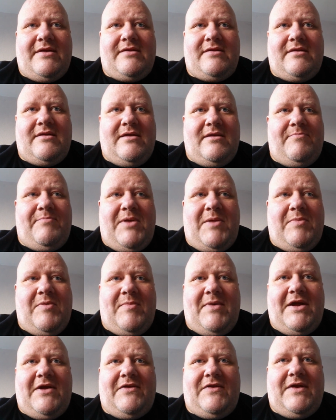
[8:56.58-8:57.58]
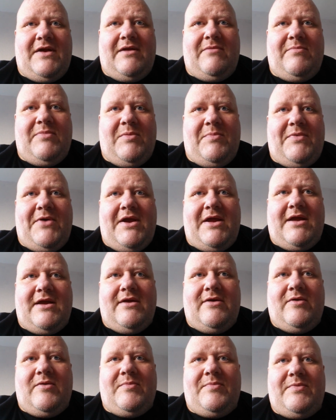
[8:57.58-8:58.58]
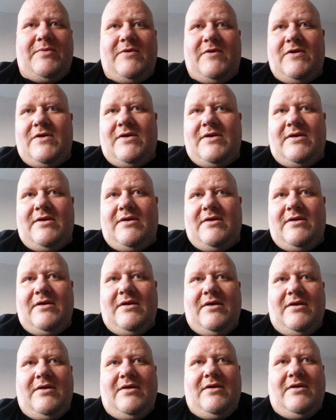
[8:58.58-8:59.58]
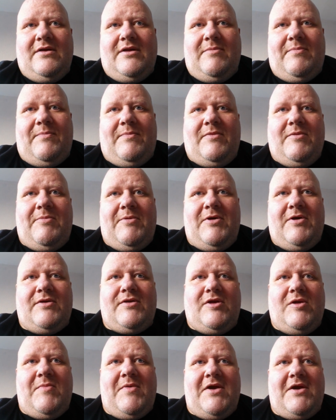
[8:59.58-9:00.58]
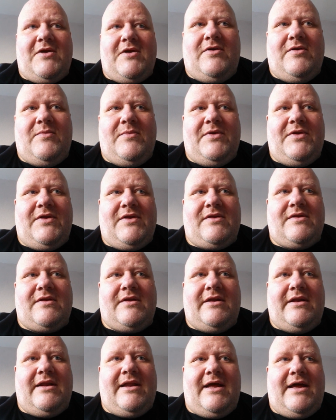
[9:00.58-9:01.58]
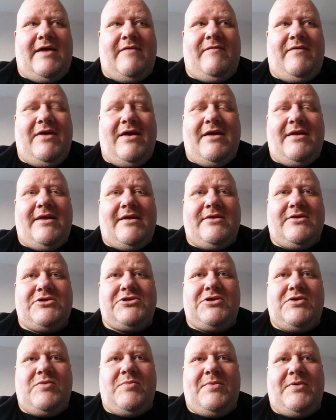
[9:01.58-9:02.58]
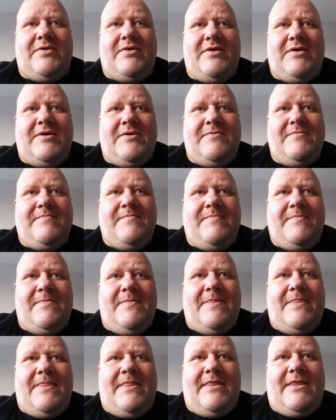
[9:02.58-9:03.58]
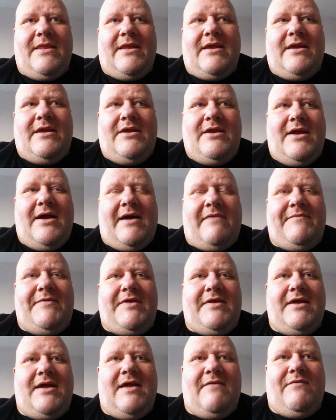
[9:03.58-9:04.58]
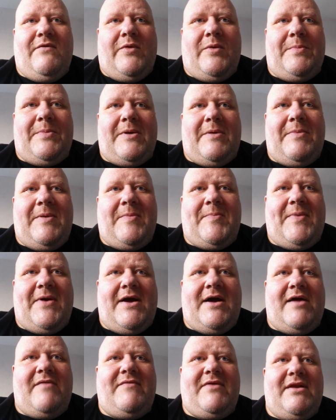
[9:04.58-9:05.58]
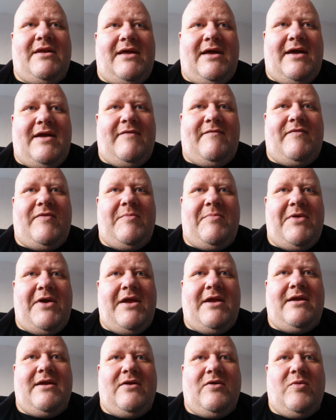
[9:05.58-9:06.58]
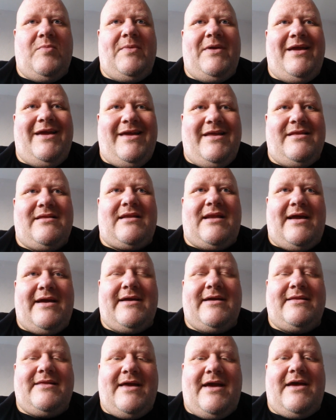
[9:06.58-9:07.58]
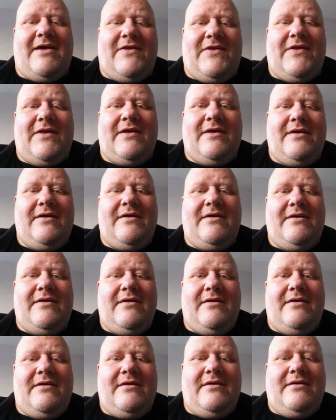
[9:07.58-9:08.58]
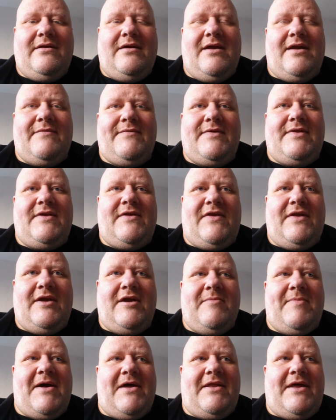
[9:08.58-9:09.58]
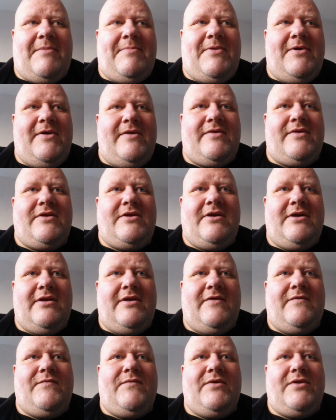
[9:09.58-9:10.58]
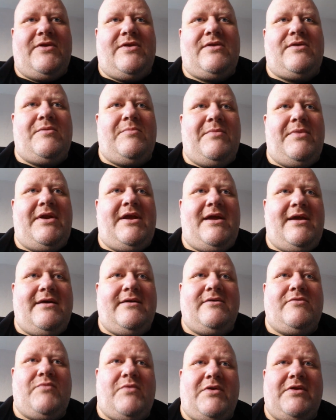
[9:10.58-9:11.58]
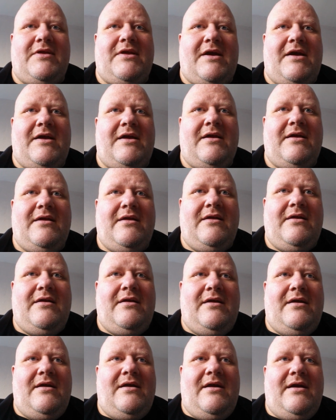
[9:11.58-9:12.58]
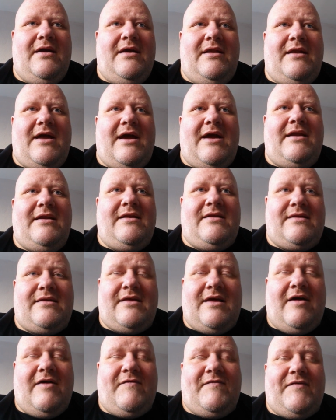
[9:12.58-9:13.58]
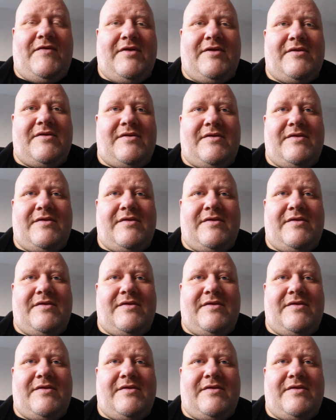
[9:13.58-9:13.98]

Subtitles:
people may think, but breaking up, the person you're breaking up is still alive. Yeah, that's true, but you're having to give up a big part of your life. The breaking up is like a death. You're having to think about that person you love with somebody else one day, and that in itself is